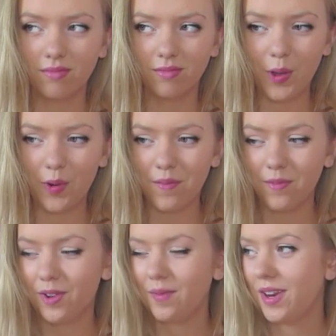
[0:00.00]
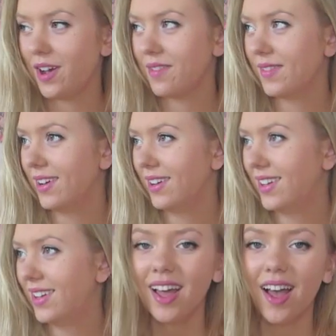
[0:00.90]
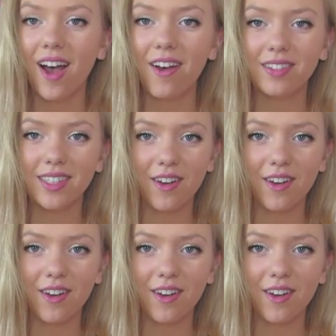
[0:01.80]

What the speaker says: wait, what am I talking about?